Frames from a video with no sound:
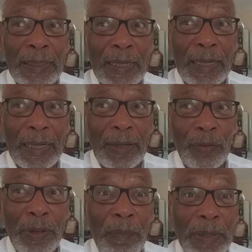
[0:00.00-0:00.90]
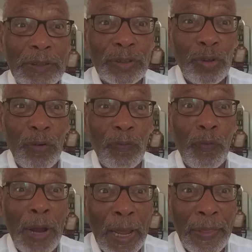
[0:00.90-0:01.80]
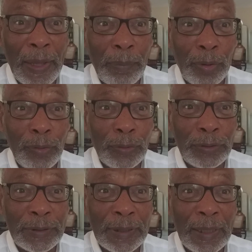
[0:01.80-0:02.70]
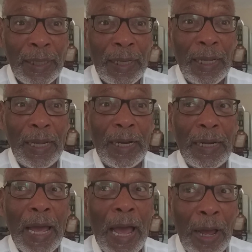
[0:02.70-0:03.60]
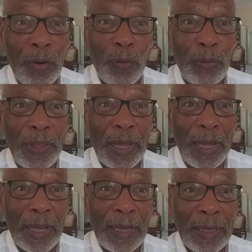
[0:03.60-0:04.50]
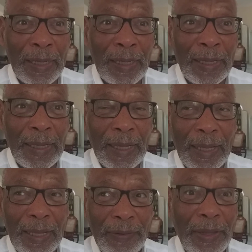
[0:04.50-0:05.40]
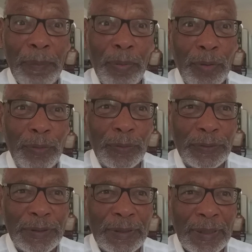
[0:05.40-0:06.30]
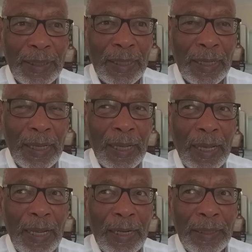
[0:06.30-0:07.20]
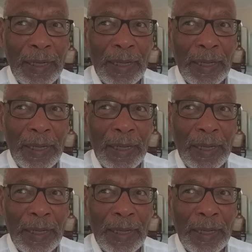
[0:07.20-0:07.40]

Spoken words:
on the basis of where they are produced and how they are produced. And